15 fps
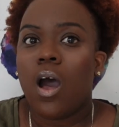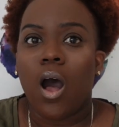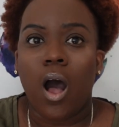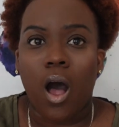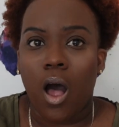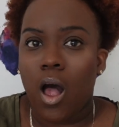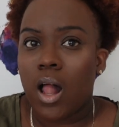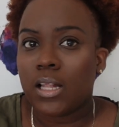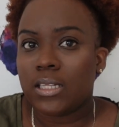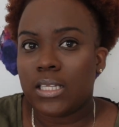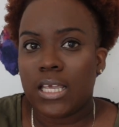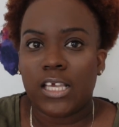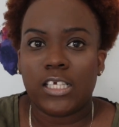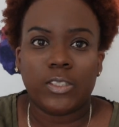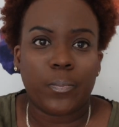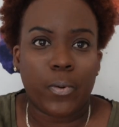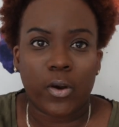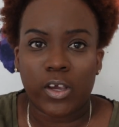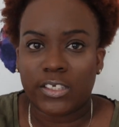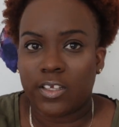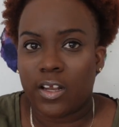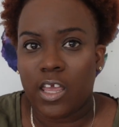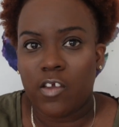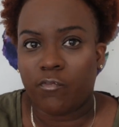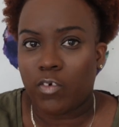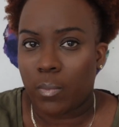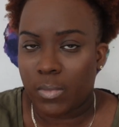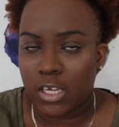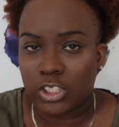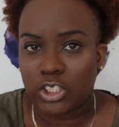all things personal
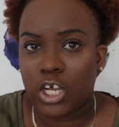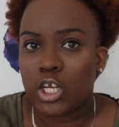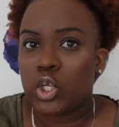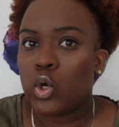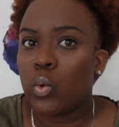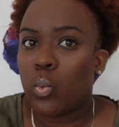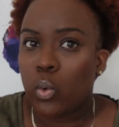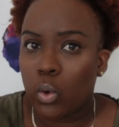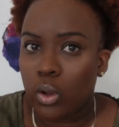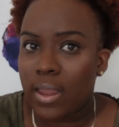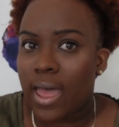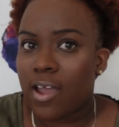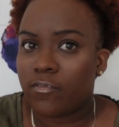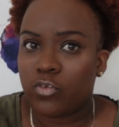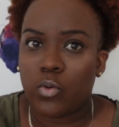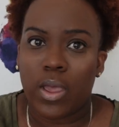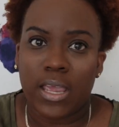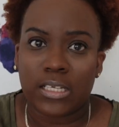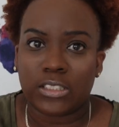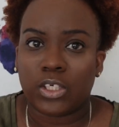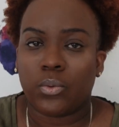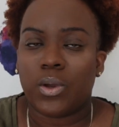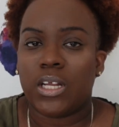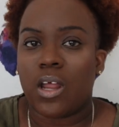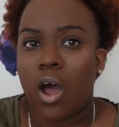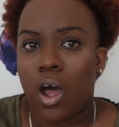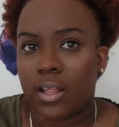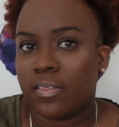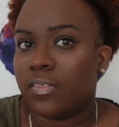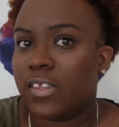information, you will have to enter it
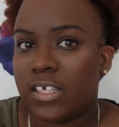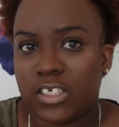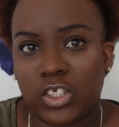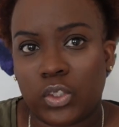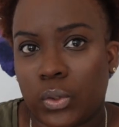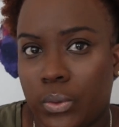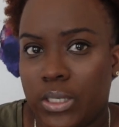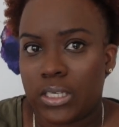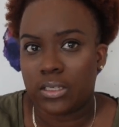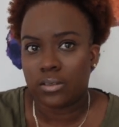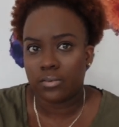on this screen.